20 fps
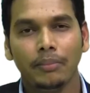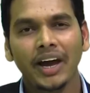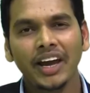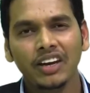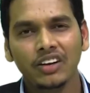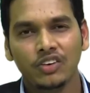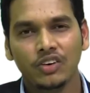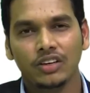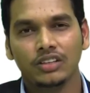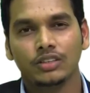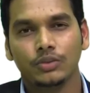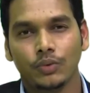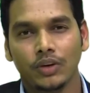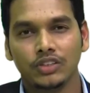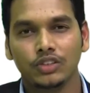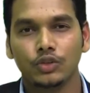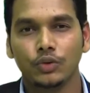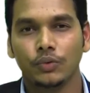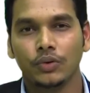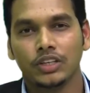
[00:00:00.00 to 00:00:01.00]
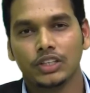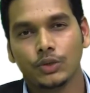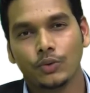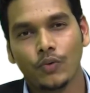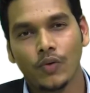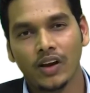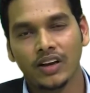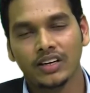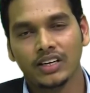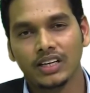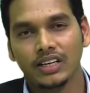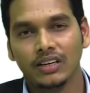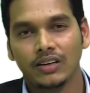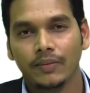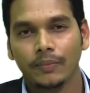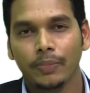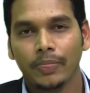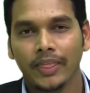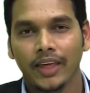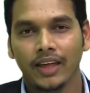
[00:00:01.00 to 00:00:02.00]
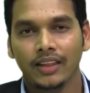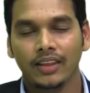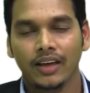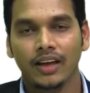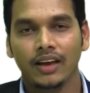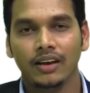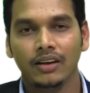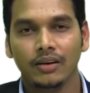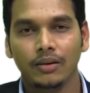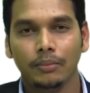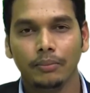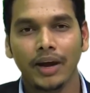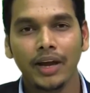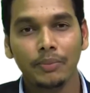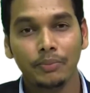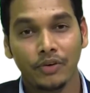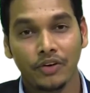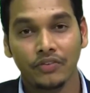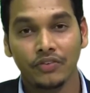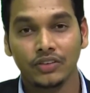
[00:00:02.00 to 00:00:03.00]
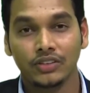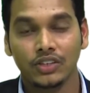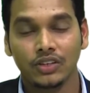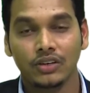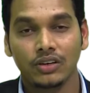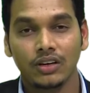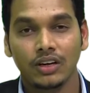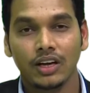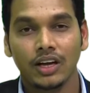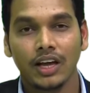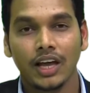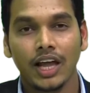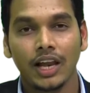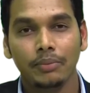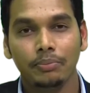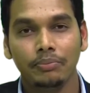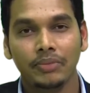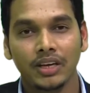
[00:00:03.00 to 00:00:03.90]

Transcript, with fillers: my interest was towards quality. And then my professor helped